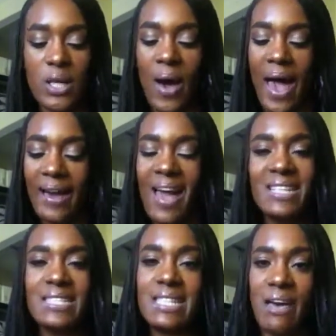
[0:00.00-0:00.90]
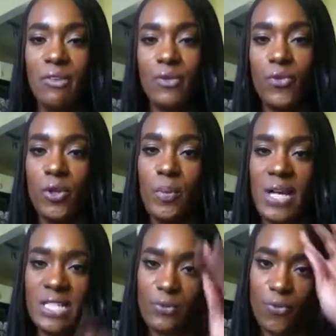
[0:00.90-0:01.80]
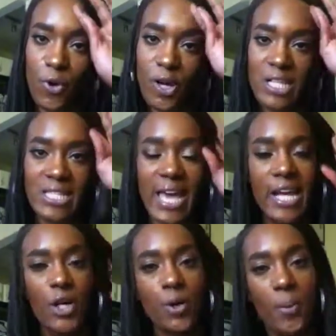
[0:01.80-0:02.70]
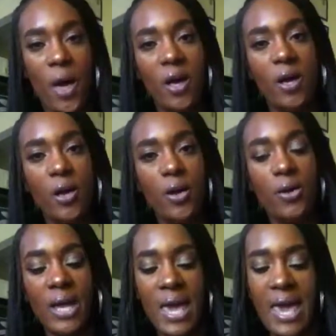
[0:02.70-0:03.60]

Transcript: So I got 7 for the price of 4 because I had a coupon code,